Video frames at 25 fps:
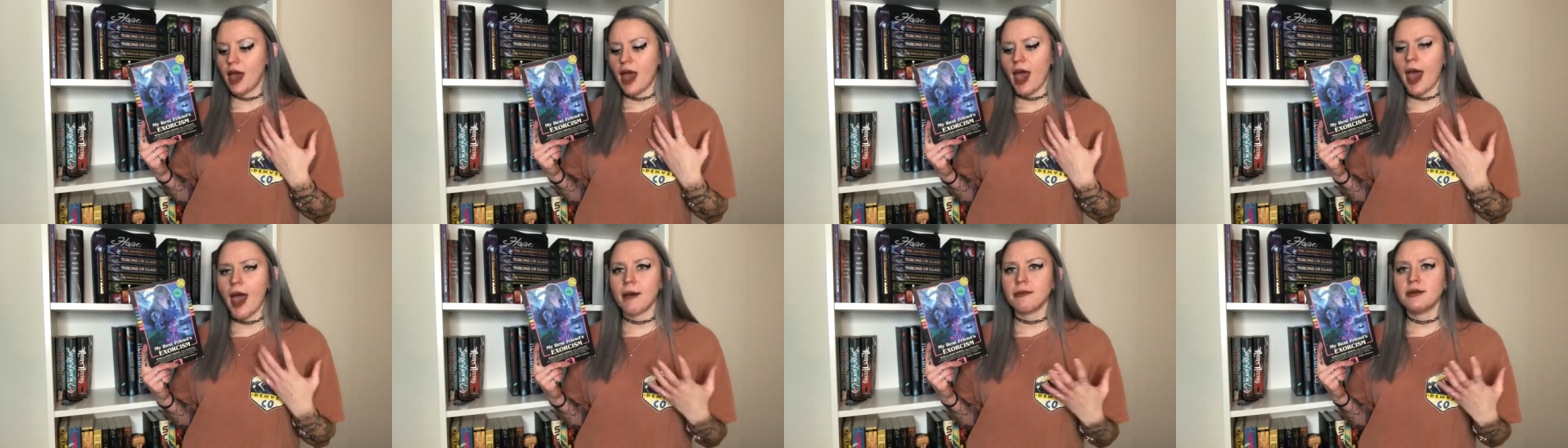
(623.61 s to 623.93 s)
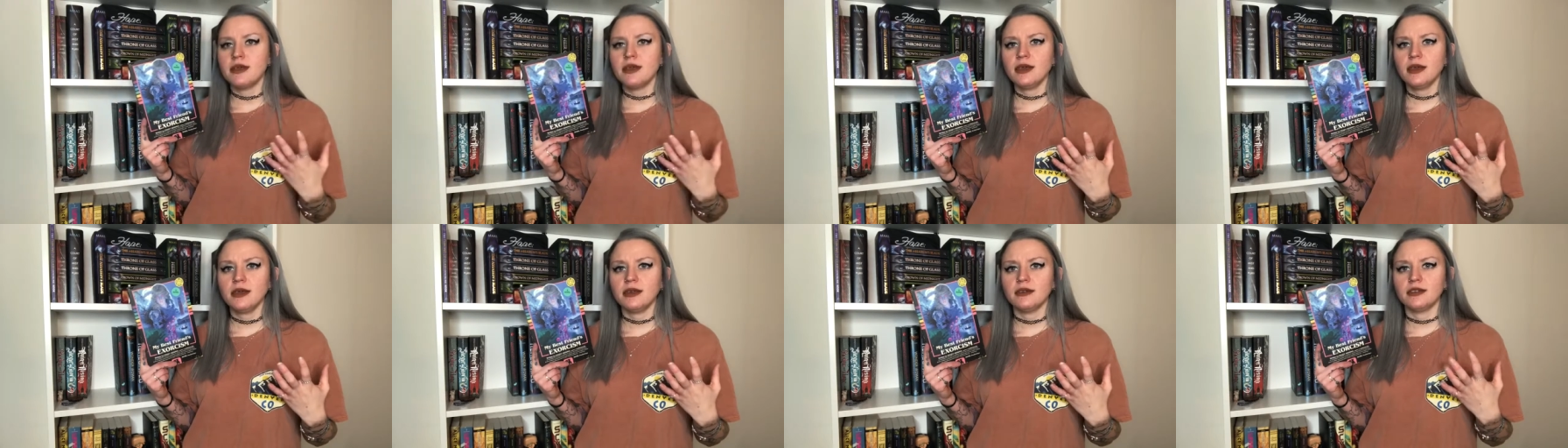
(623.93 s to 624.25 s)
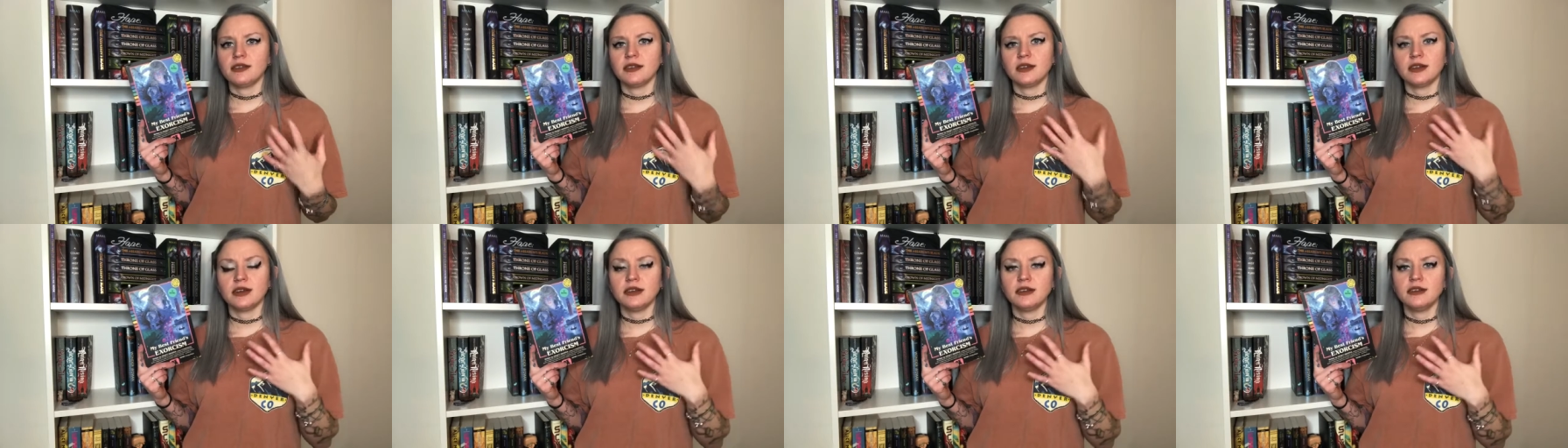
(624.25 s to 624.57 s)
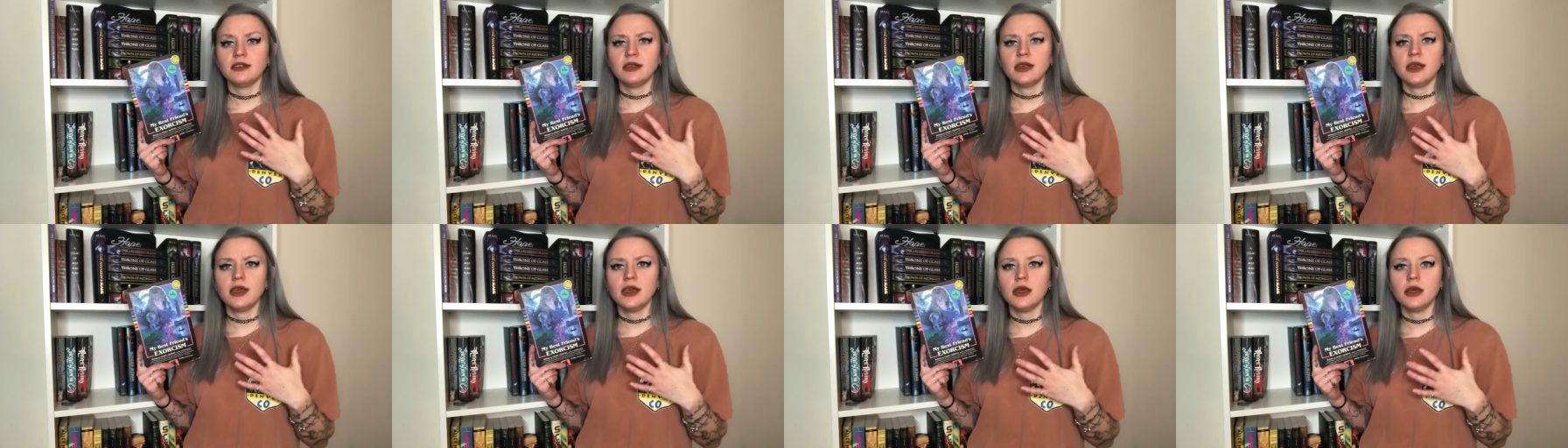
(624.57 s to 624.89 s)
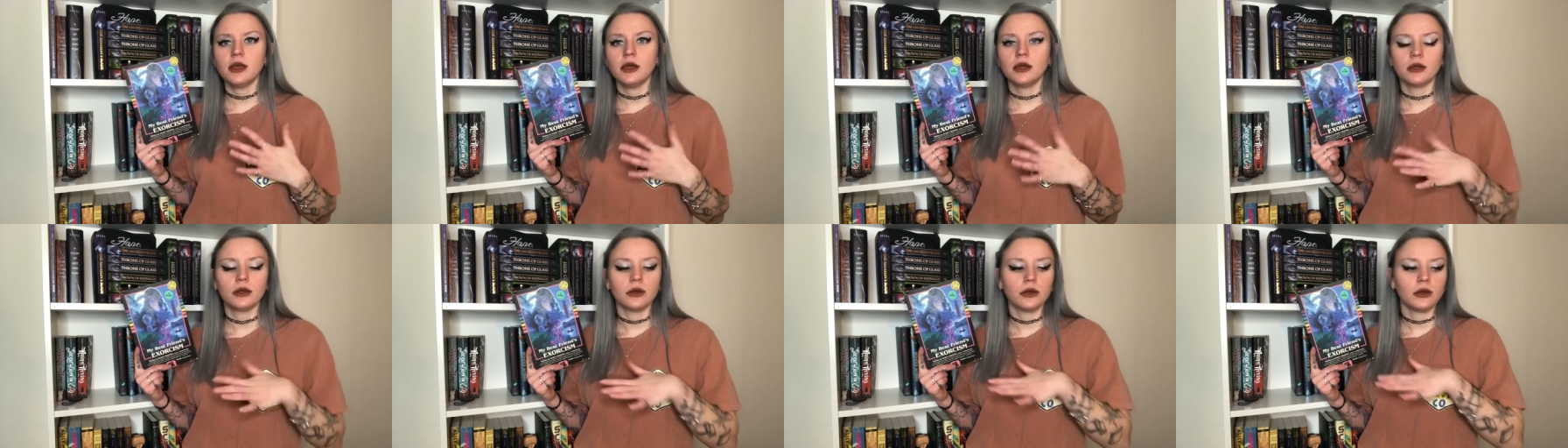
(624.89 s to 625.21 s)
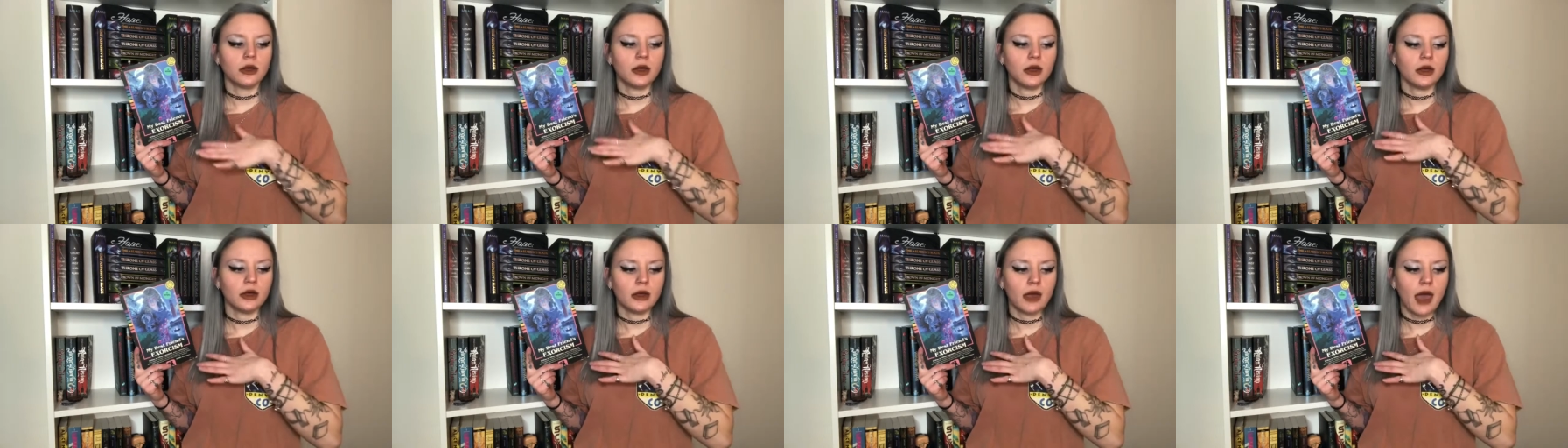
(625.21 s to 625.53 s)
Abby seriously
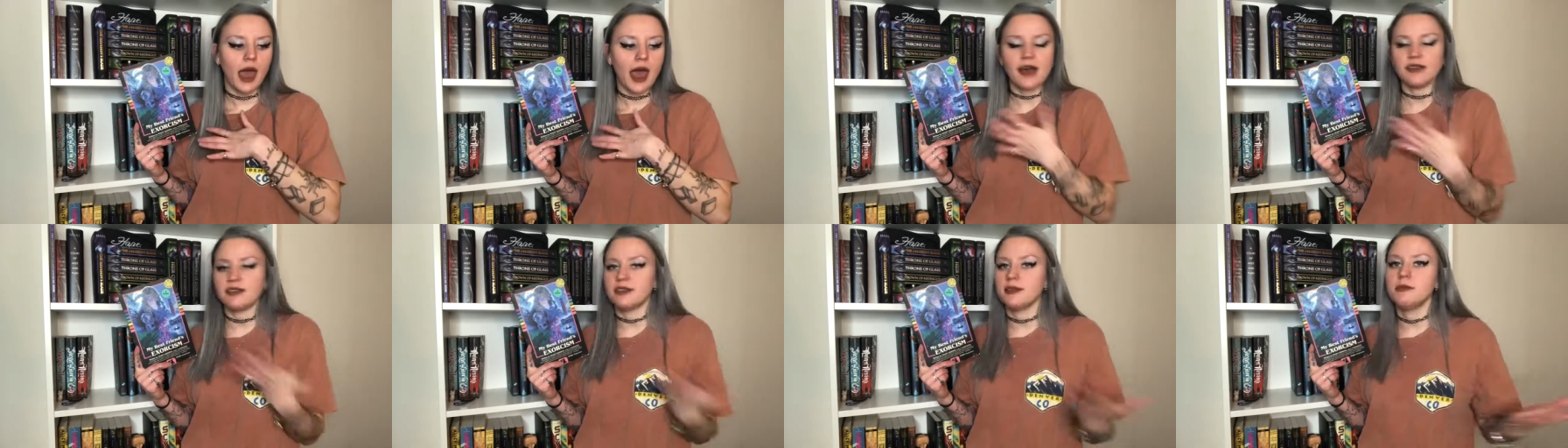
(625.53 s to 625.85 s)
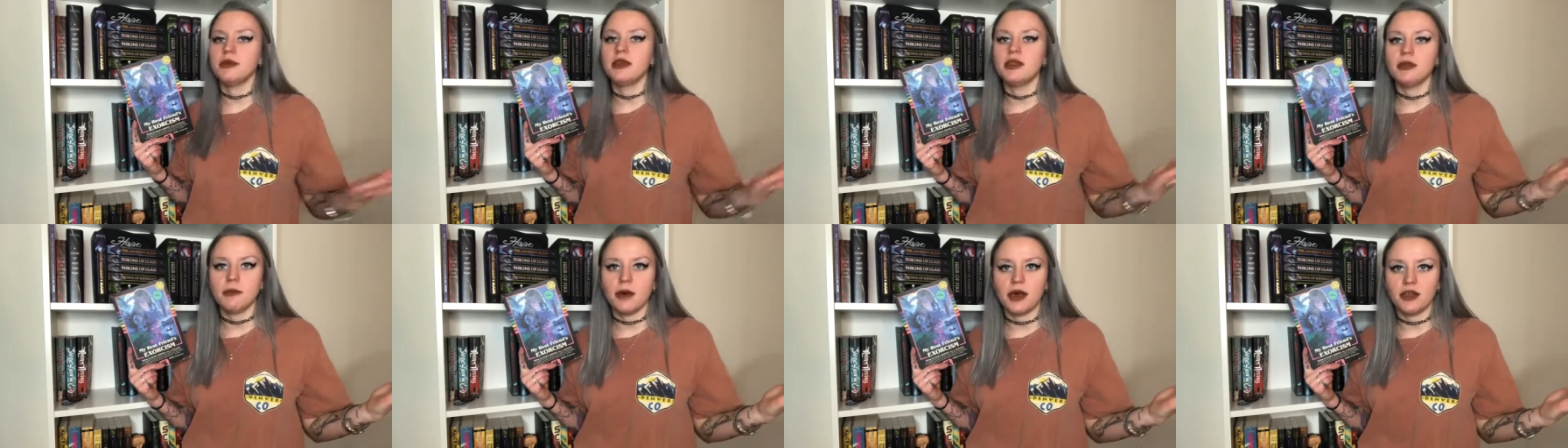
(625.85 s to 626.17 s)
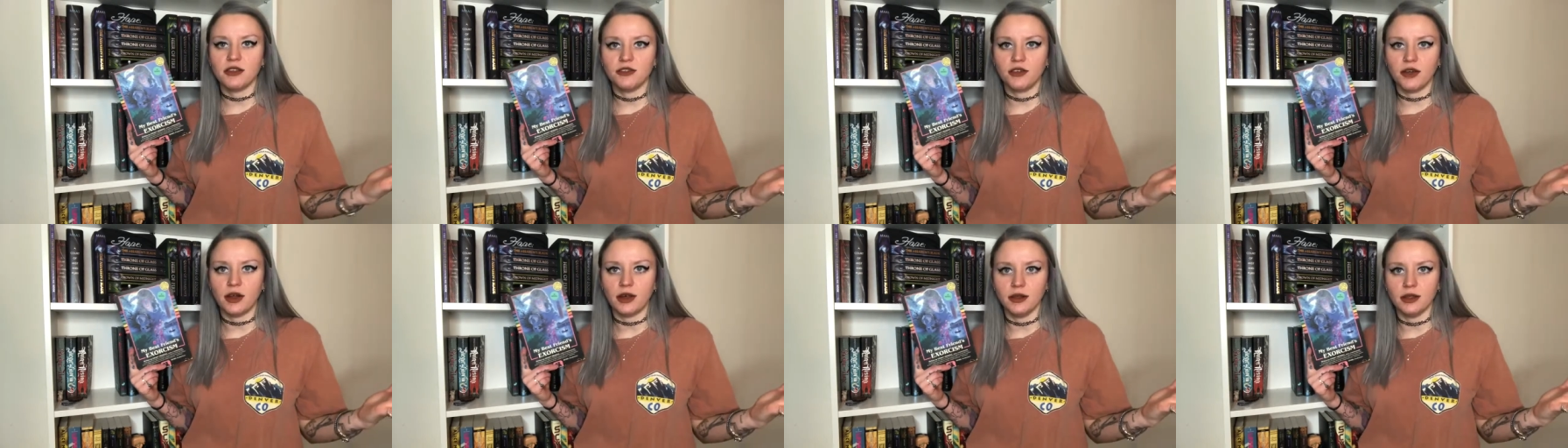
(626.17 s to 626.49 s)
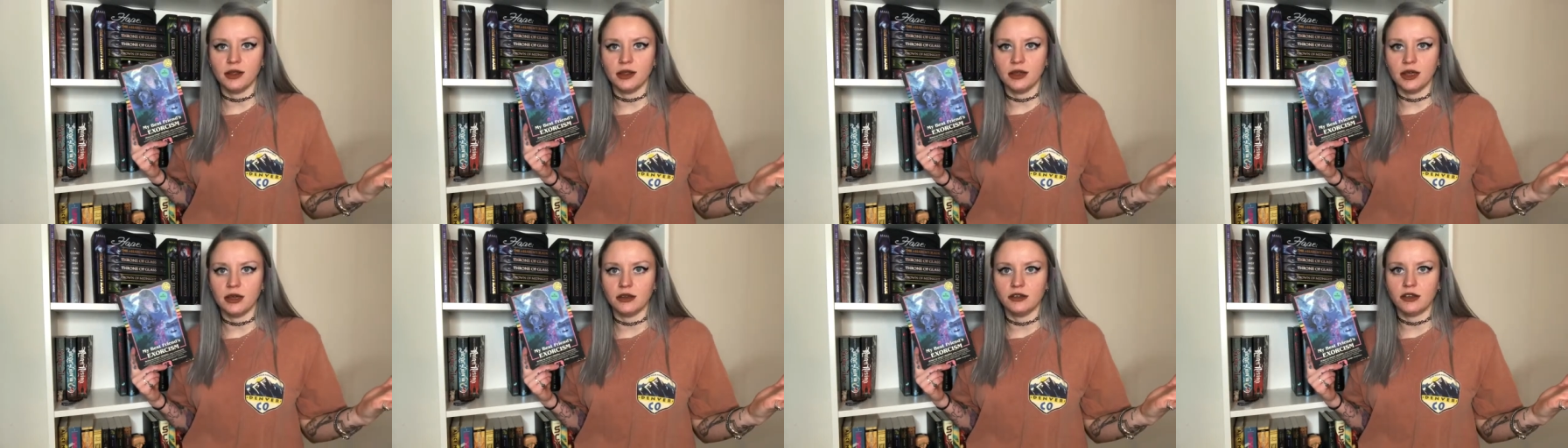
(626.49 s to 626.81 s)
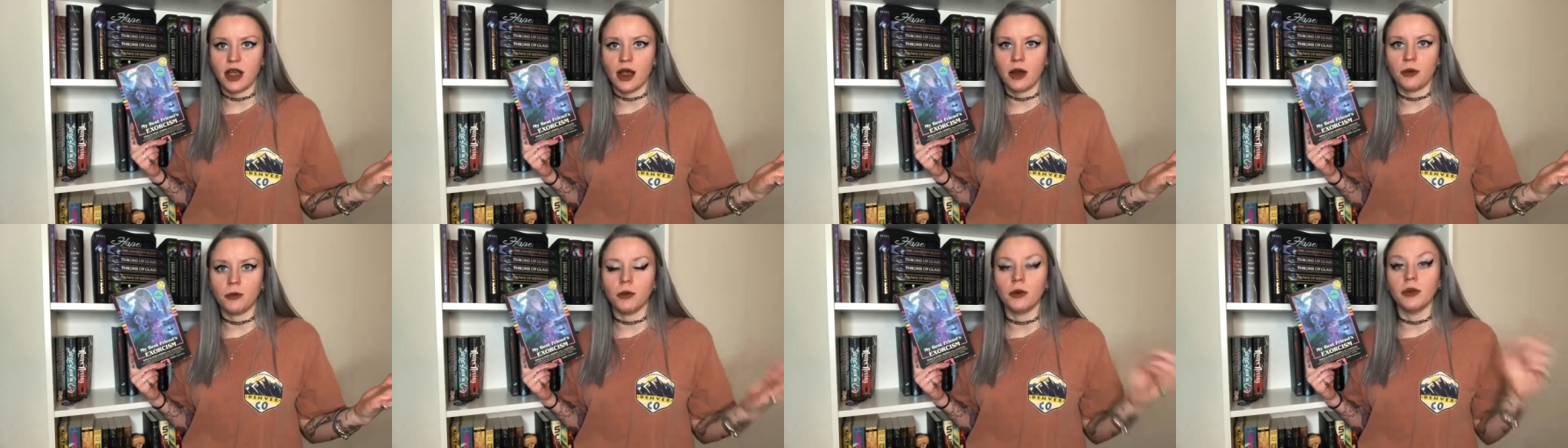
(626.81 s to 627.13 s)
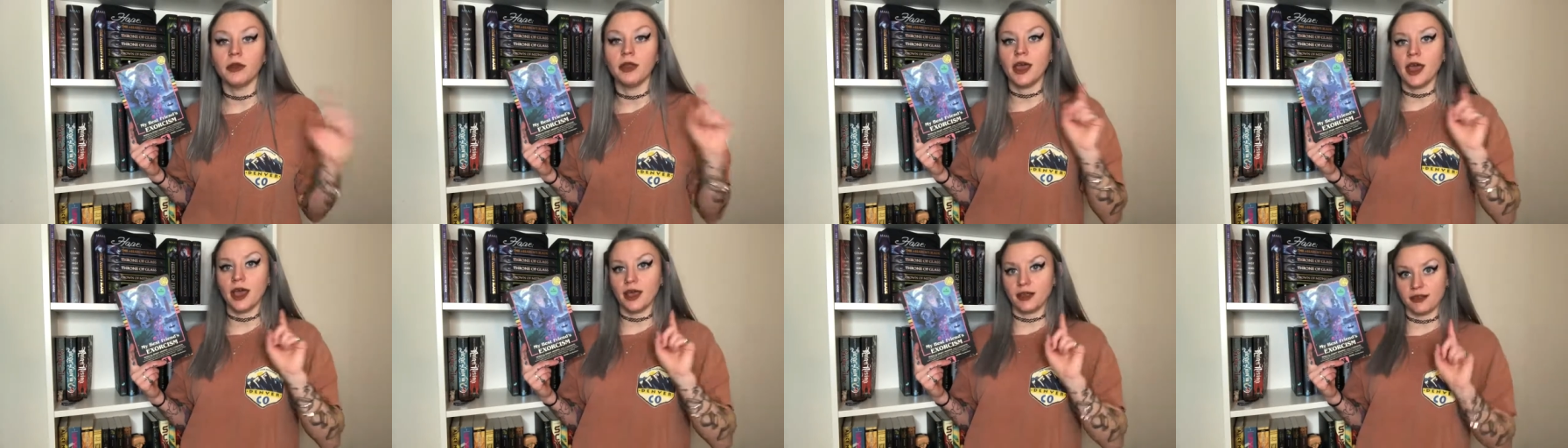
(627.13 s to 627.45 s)
has to be the best friend in the entire
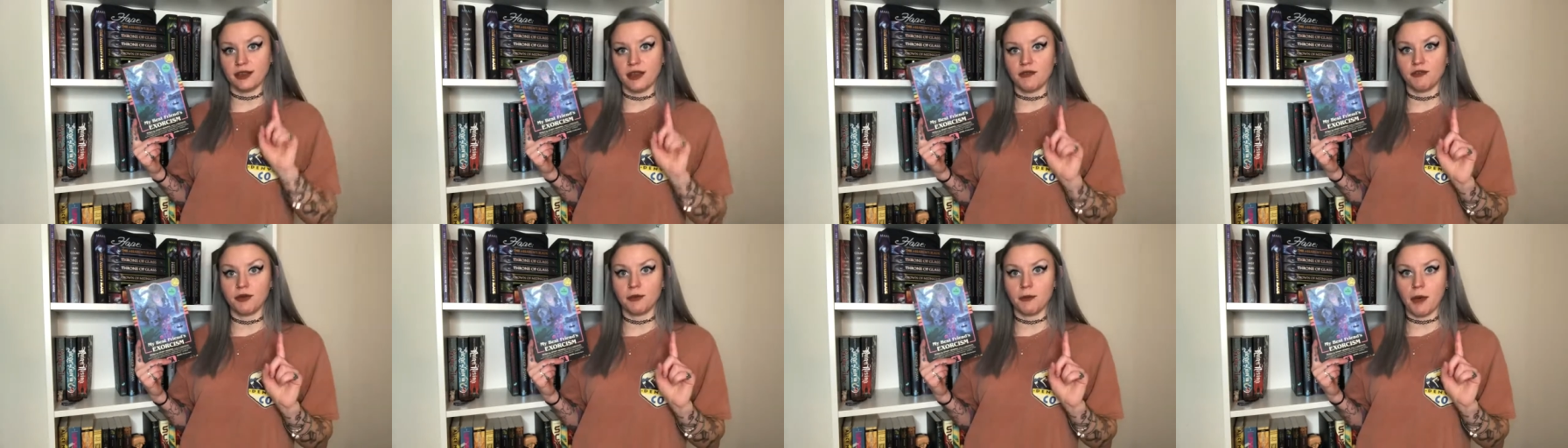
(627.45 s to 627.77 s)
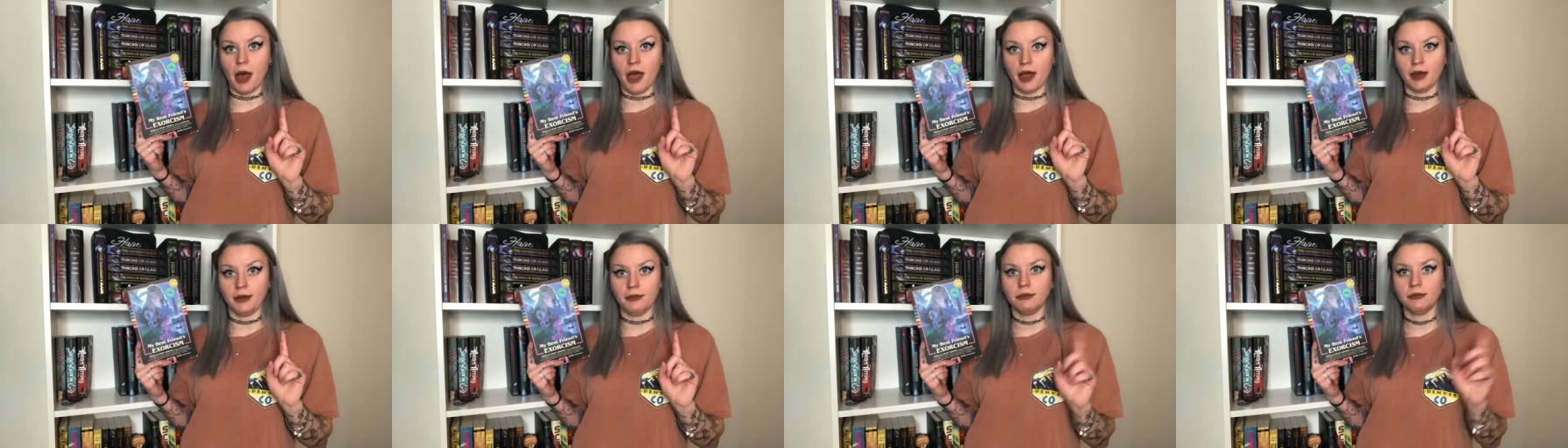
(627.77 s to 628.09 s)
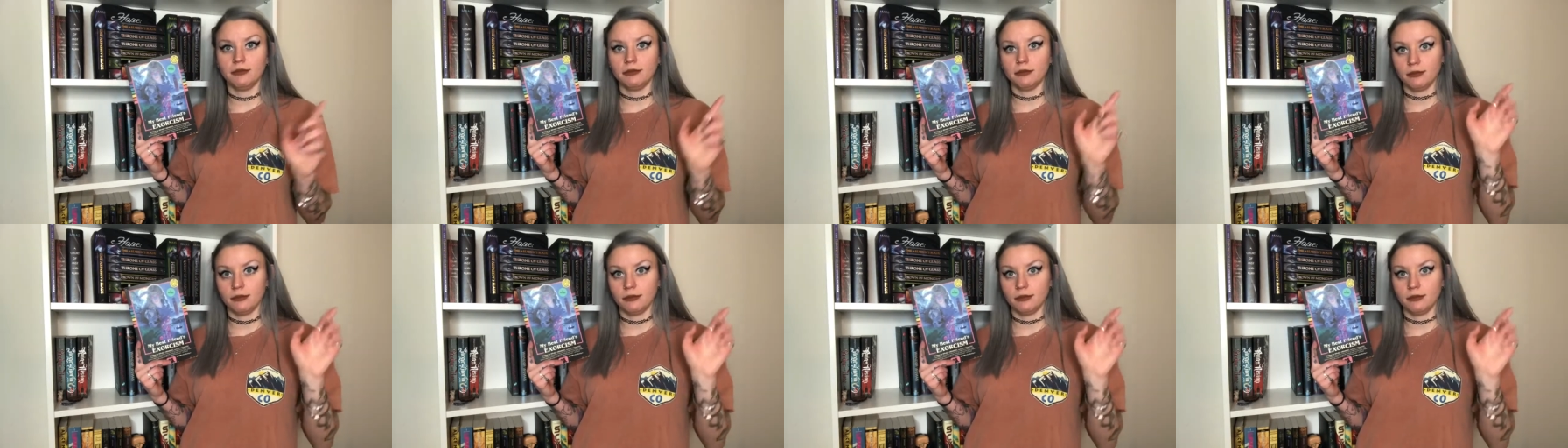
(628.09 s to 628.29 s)
world, except for mine.